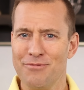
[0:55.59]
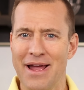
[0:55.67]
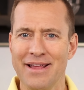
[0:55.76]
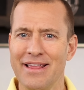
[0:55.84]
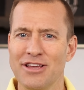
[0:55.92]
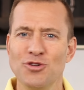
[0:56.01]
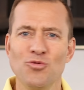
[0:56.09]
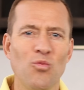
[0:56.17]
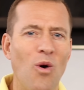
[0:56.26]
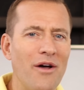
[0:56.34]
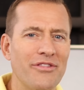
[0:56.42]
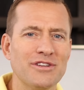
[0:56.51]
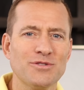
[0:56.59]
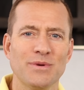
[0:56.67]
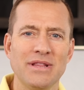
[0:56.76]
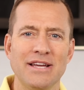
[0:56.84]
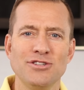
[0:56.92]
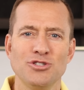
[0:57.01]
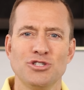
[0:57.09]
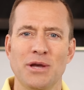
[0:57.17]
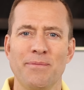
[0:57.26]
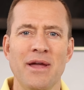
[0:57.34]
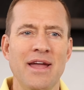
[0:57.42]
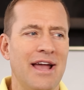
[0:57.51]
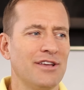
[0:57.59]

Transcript: right? Like you want this relationship.